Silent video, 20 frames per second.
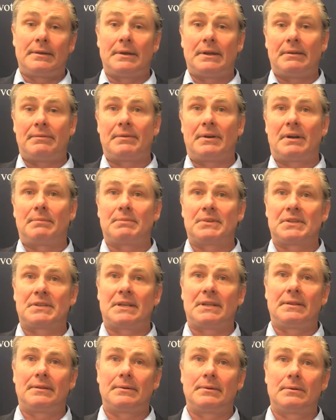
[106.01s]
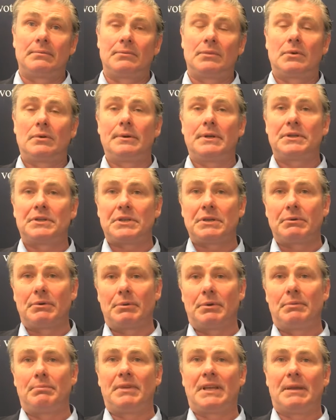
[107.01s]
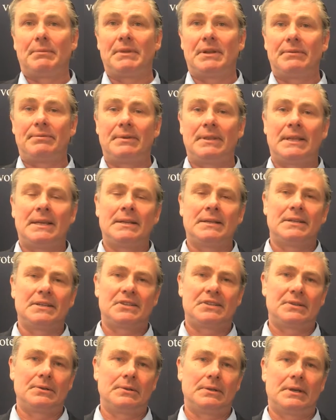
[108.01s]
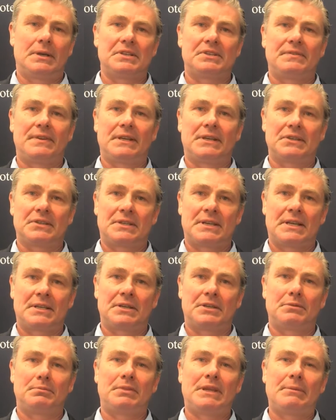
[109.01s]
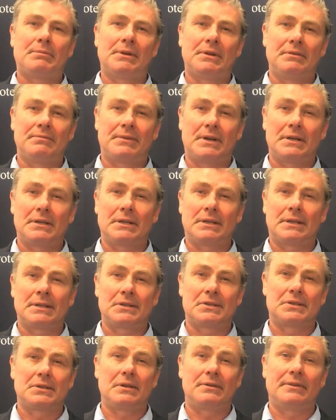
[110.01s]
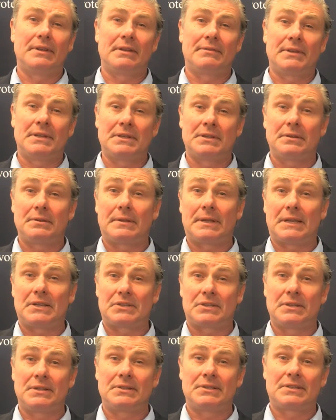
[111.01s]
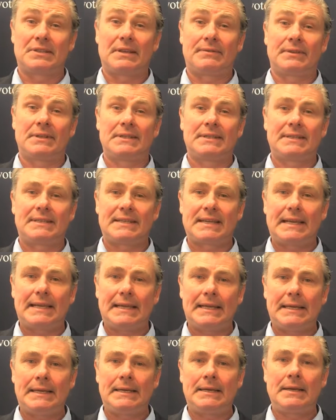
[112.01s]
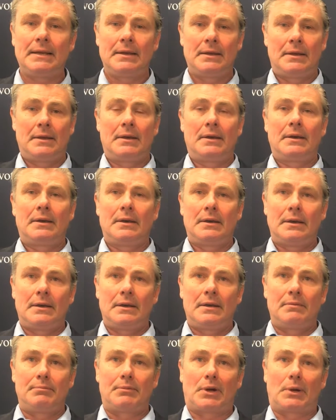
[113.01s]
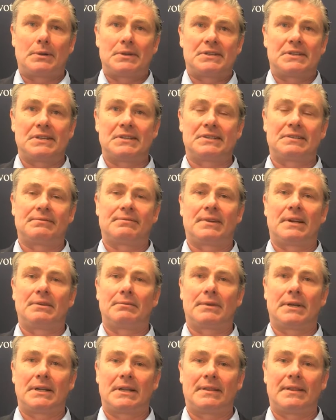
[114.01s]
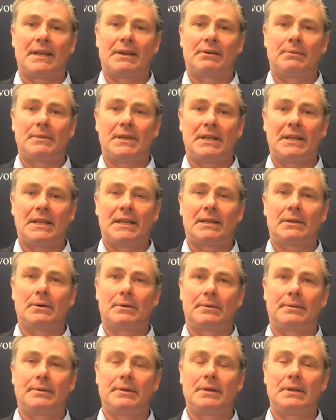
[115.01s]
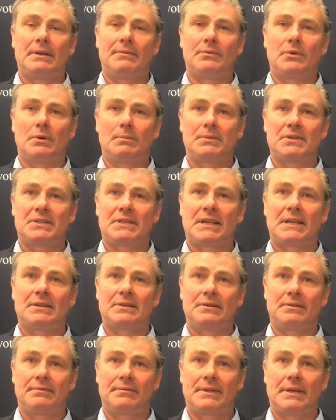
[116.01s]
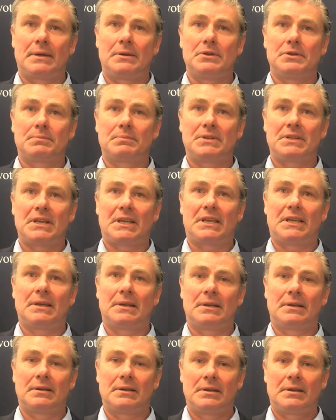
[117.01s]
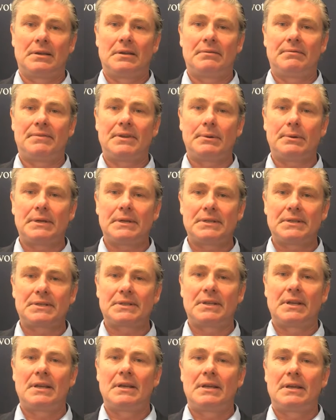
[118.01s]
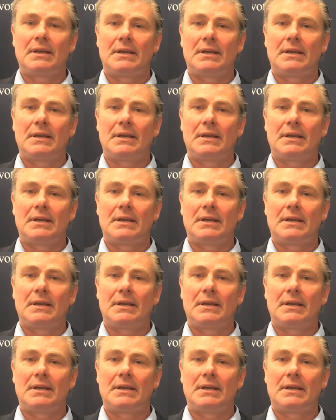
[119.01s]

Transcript: 35% thought Rory Stewart would be. But if we then distill those figures down to people who voted Conservative in 2017, Boris is the front runner there. I mean, he got 34% of those particular viewers,